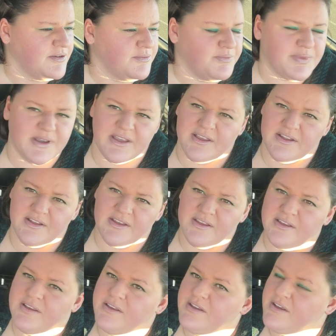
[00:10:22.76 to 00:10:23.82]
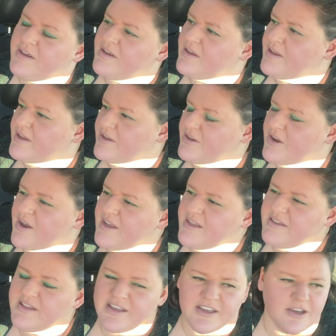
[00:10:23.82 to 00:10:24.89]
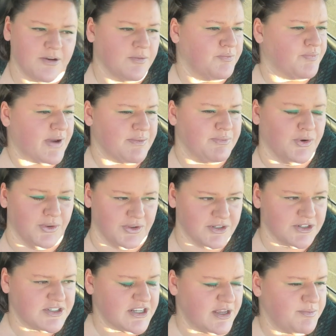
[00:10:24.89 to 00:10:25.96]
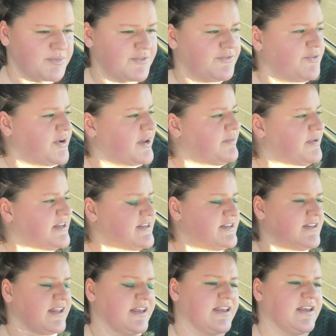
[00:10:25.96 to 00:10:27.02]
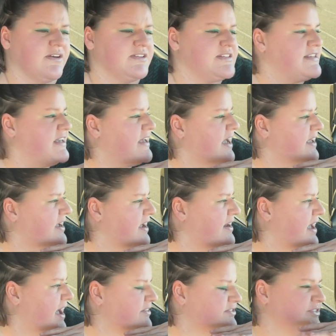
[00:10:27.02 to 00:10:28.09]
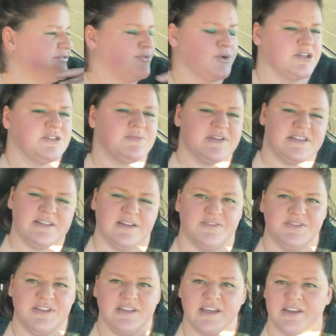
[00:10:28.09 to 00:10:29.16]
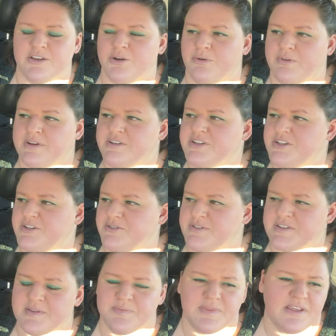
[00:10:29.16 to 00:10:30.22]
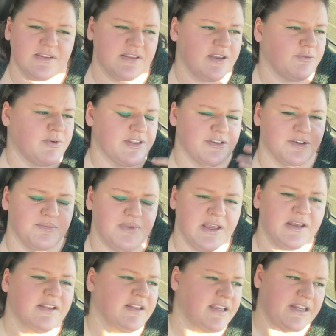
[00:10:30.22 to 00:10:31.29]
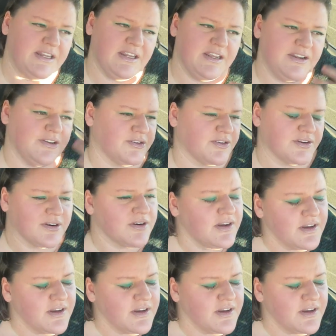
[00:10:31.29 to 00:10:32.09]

but not in like a bipolar type of way, but like say I kind of have to force myself to get going to do something, like whether it be cleaning or